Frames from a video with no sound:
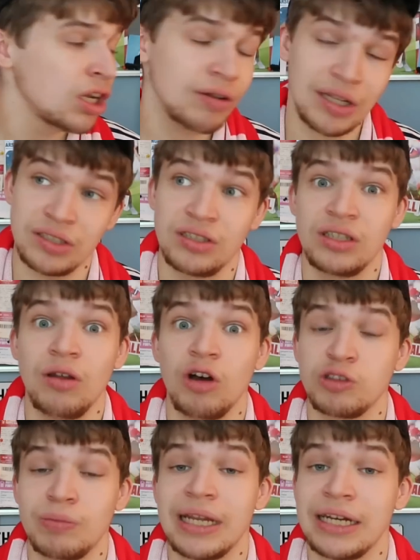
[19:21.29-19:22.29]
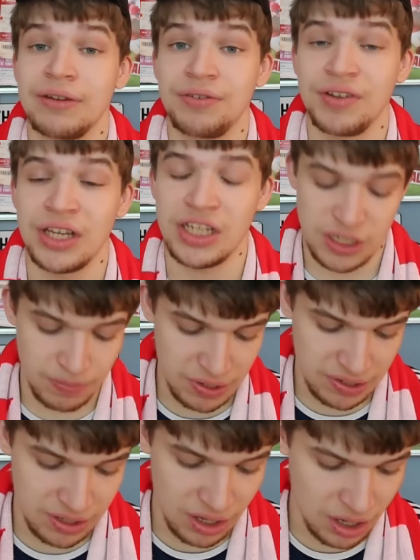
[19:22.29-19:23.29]
Granted, not as many defeats,
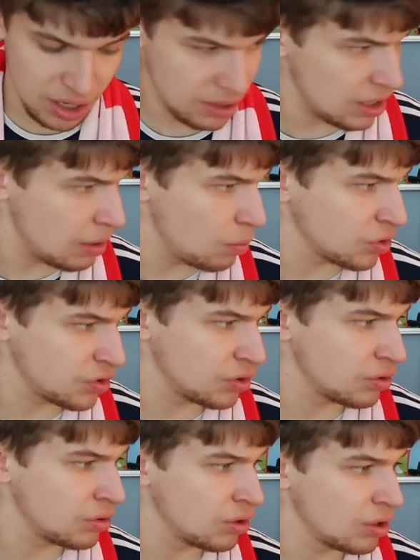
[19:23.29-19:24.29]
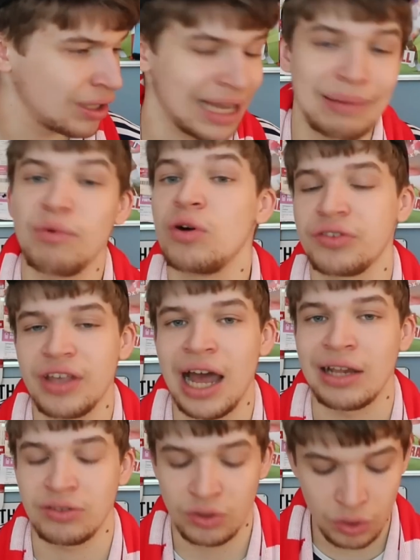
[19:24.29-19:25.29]
but it wasn't glamorous
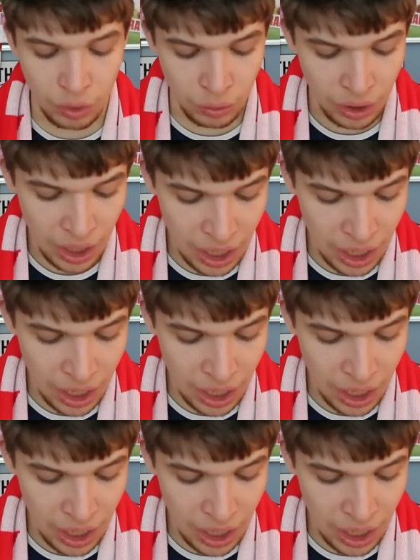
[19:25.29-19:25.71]
at all,